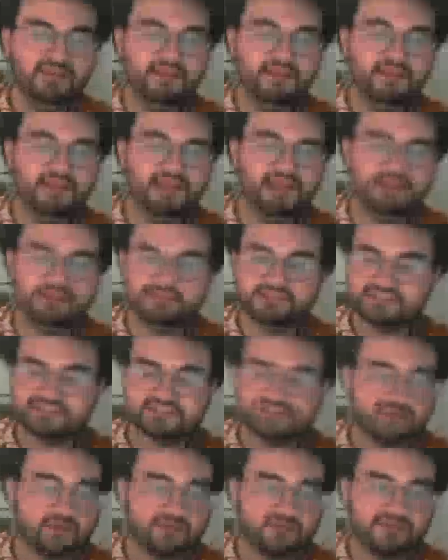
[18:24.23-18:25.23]
And just a
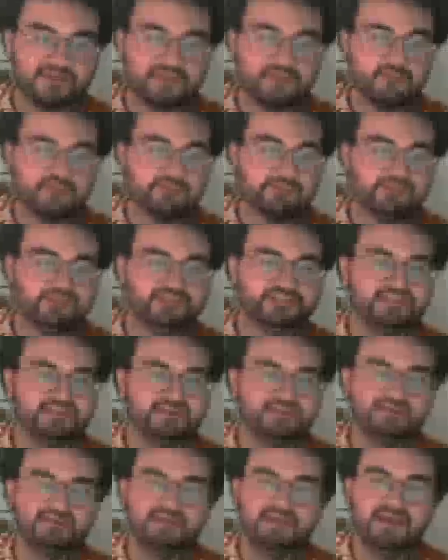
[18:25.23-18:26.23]
small thing I want to mention,
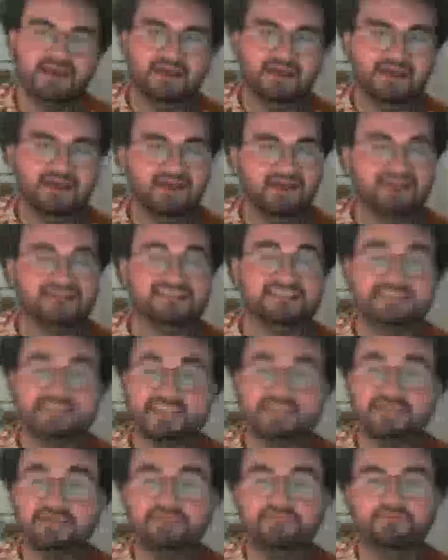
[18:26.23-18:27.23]

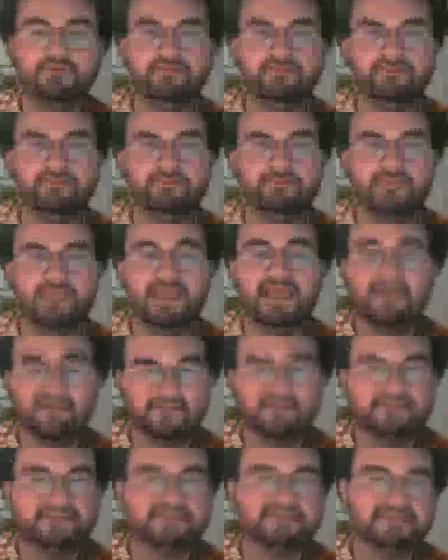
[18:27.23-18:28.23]
slavery,
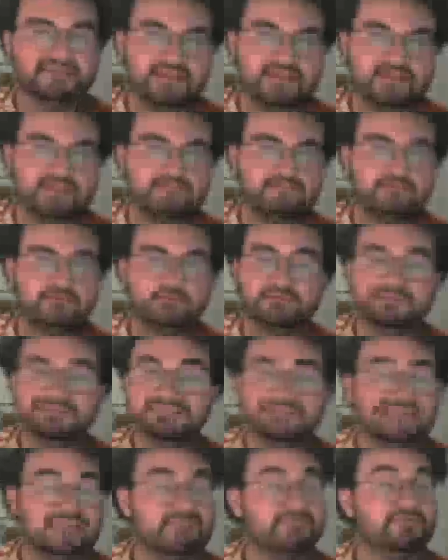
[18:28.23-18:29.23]
African slavery, was
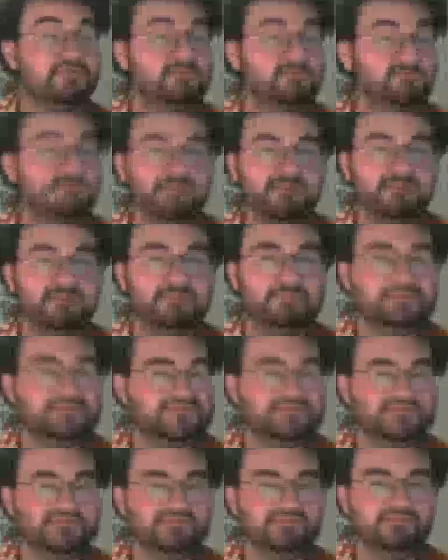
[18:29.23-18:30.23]
never really
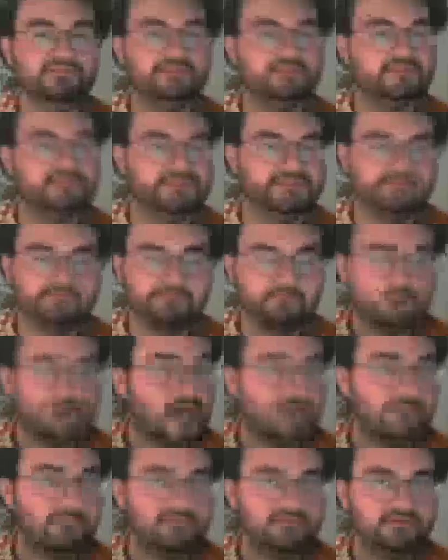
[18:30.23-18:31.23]
particularly
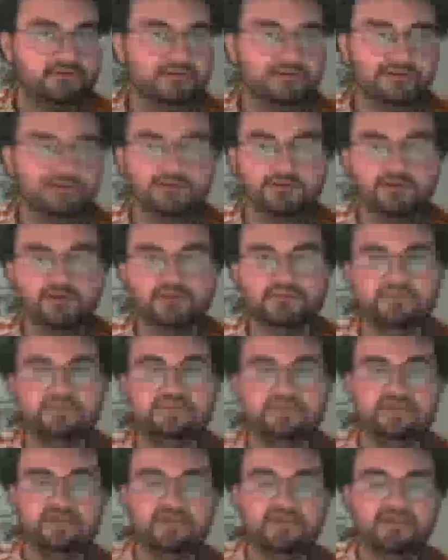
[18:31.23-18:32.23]
popular in the North.
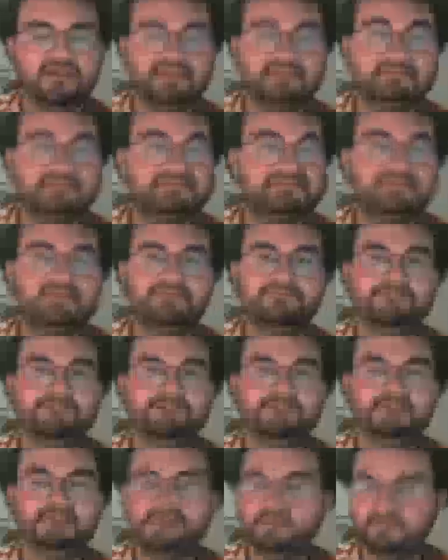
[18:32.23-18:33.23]
It was
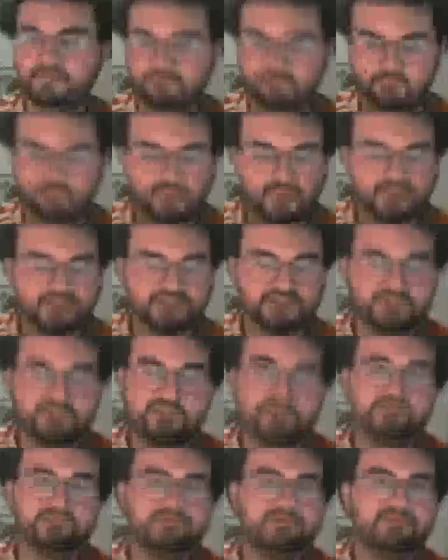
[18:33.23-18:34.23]
definitely much more
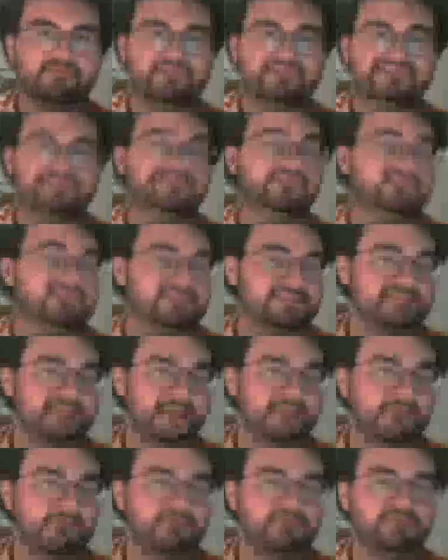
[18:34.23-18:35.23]
prevalent in the
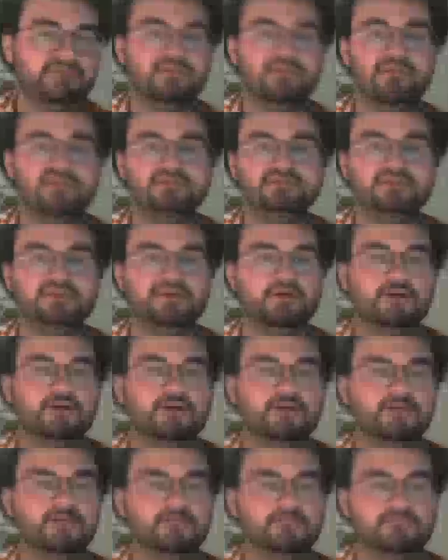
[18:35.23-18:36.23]
South. So
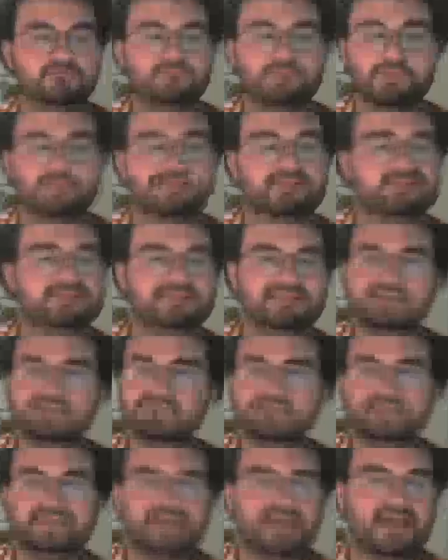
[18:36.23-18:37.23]
New England didn't
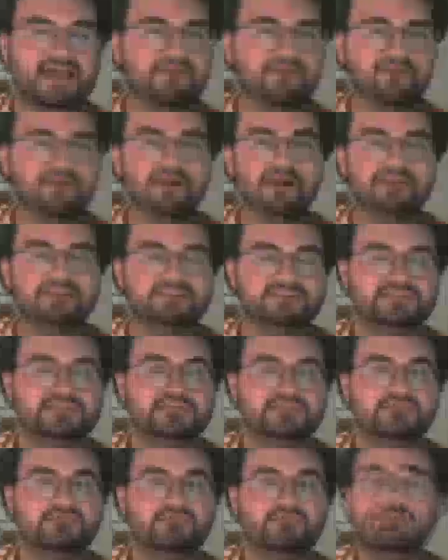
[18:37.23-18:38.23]
really have a lot to do
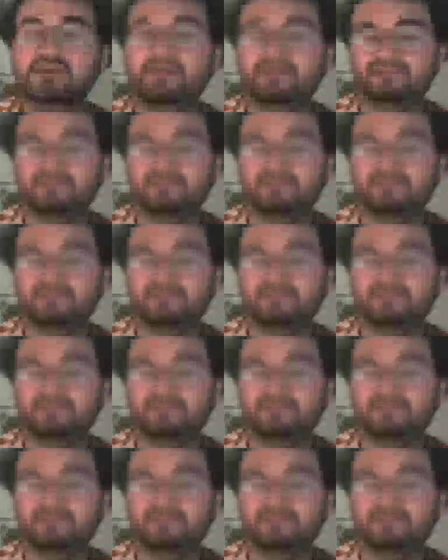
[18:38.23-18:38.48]
with